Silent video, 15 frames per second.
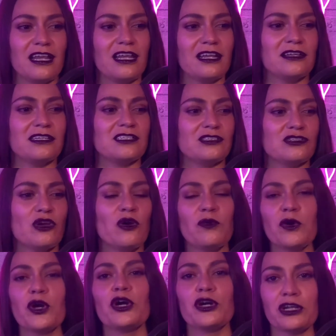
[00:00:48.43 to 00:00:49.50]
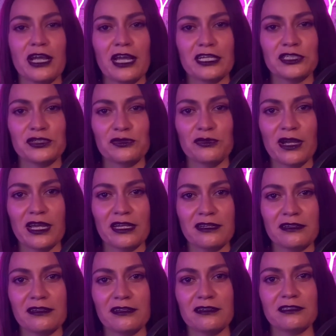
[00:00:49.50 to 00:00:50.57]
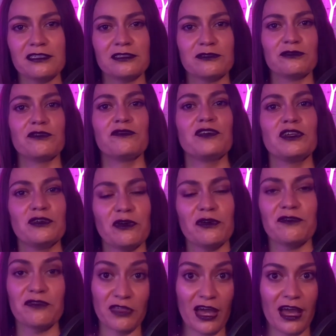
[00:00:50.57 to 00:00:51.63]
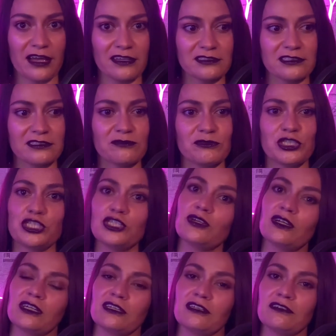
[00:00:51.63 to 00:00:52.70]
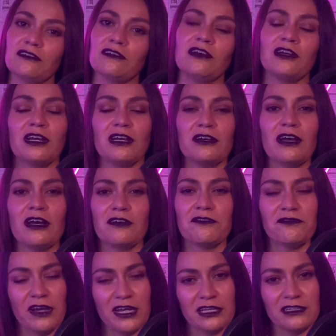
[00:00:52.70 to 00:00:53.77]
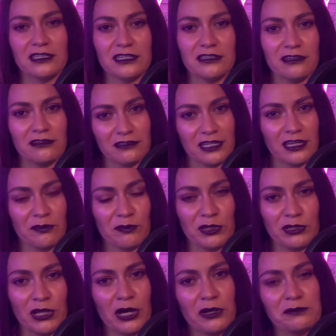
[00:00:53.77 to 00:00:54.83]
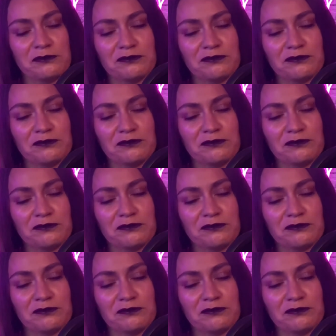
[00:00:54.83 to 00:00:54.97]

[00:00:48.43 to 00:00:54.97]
is so good, I had to write a little review of that, which you can find in the link below.